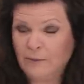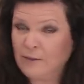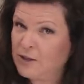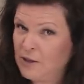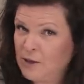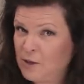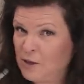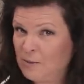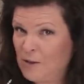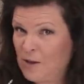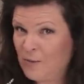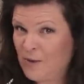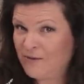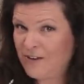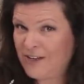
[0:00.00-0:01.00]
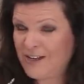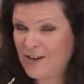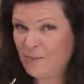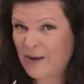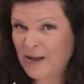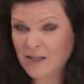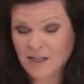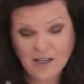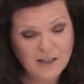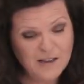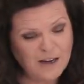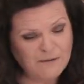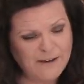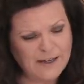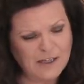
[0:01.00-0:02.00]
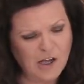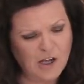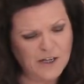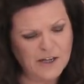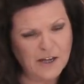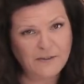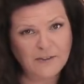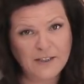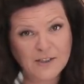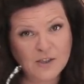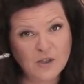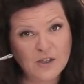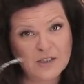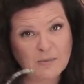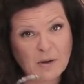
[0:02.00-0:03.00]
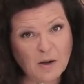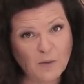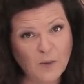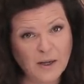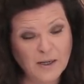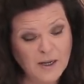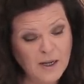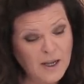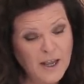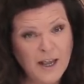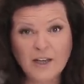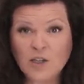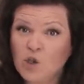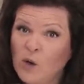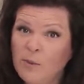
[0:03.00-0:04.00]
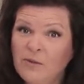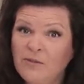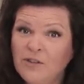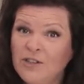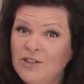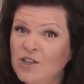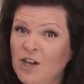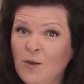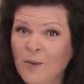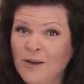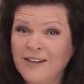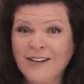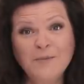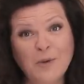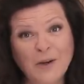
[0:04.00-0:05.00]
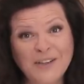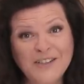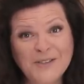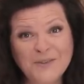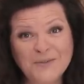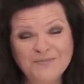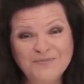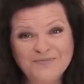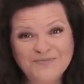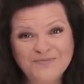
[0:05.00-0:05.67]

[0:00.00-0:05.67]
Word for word: I was going to do them all in one video, but that ran long enough. Let's do this part one and join me for the gel one in part two.